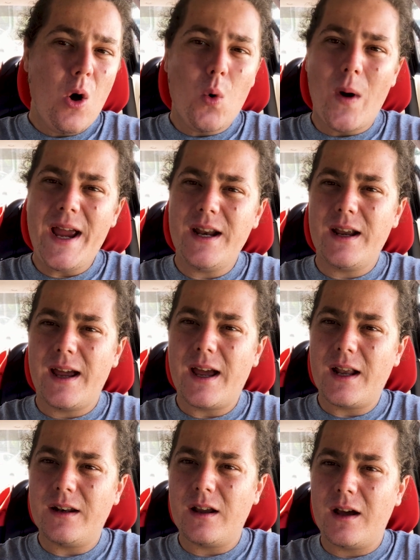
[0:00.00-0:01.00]
weight,
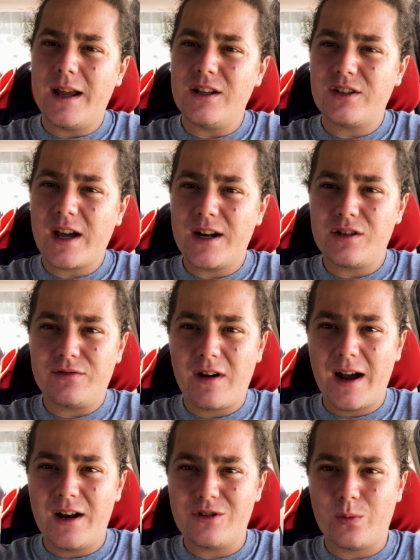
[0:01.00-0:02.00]
and inside is
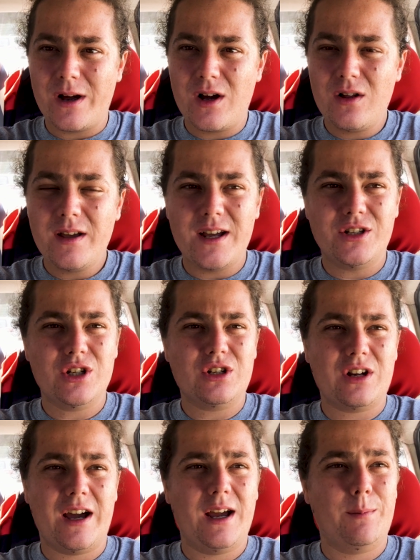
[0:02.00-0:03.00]
fine as well. It's
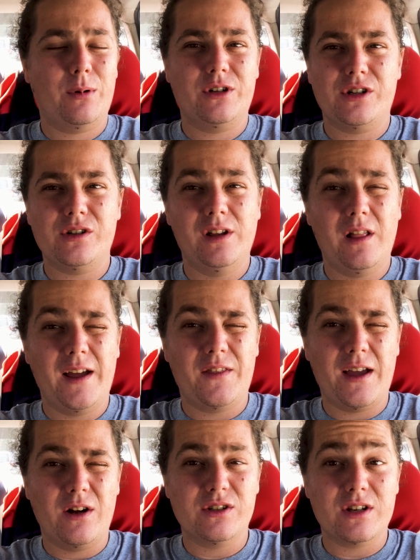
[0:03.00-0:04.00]
just I particularly like
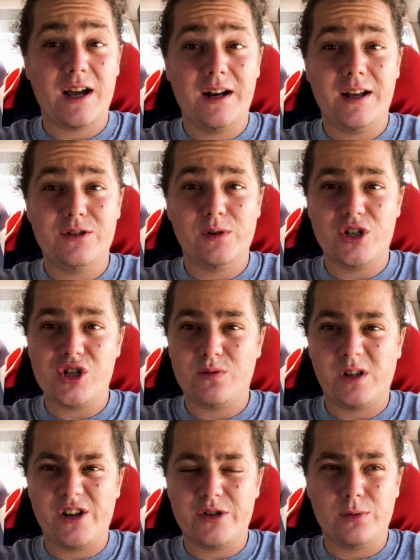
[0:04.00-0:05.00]
the outside as much as
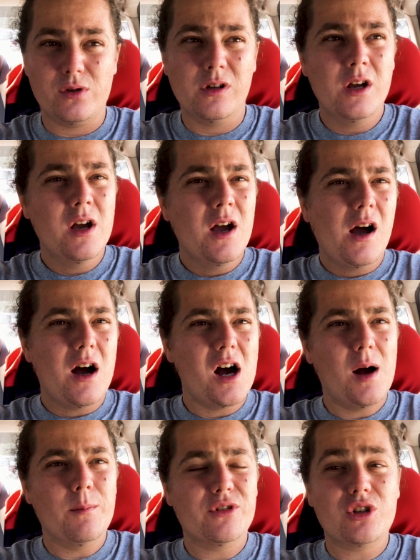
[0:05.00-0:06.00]
possible.
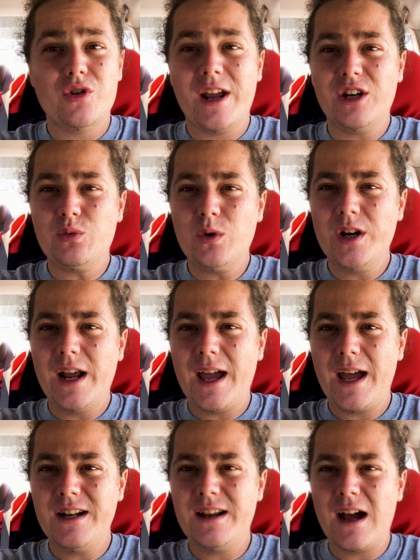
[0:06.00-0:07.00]
So next we're gonna
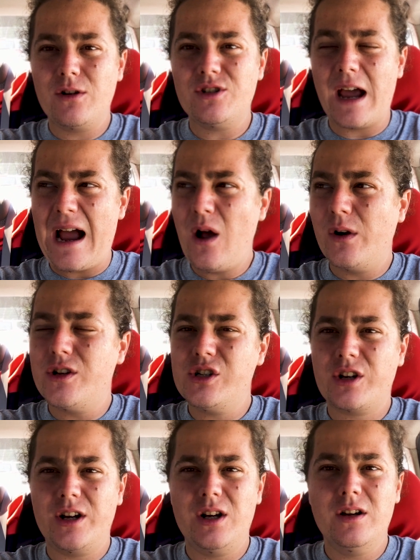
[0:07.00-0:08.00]
head downtown and just
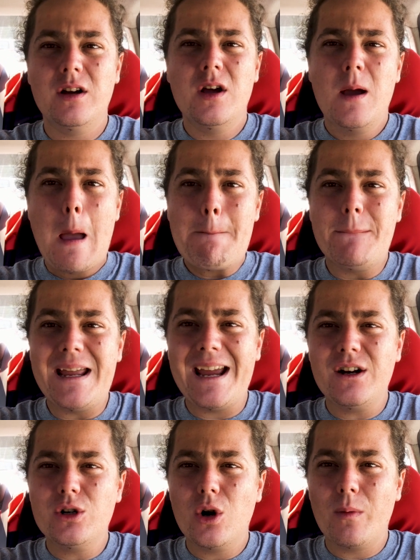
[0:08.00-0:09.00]
kind of
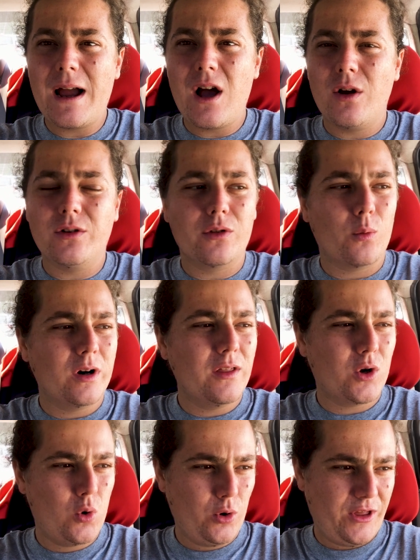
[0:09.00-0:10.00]
meander around. One of the
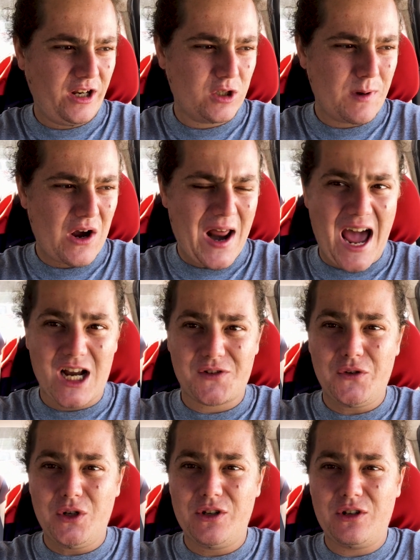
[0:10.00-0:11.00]
cool things about
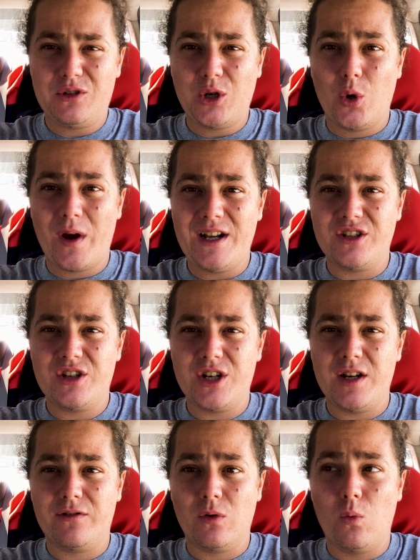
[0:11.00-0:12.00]
Asheville is it's a great
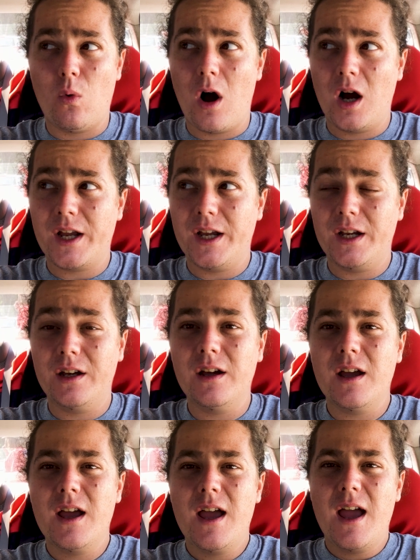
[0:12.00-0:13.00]
city for walking
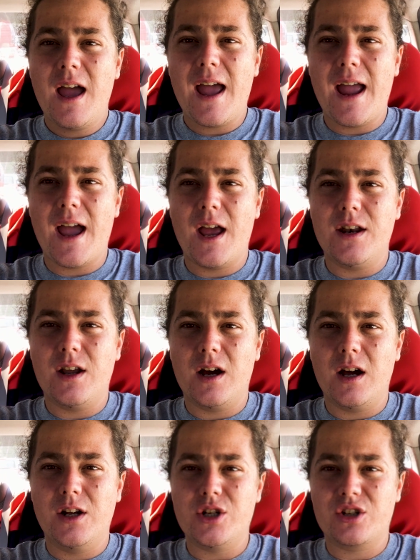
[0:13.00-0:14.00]
and
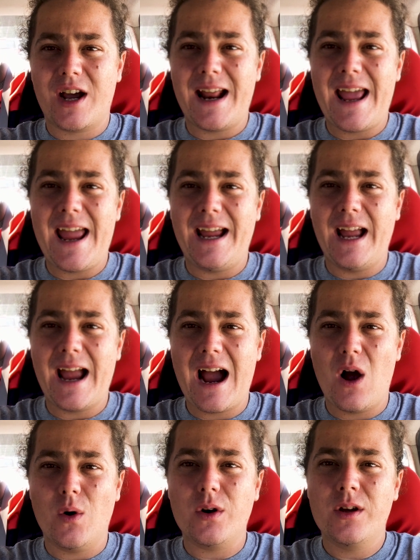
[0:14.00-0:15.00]
just kind of hanging out.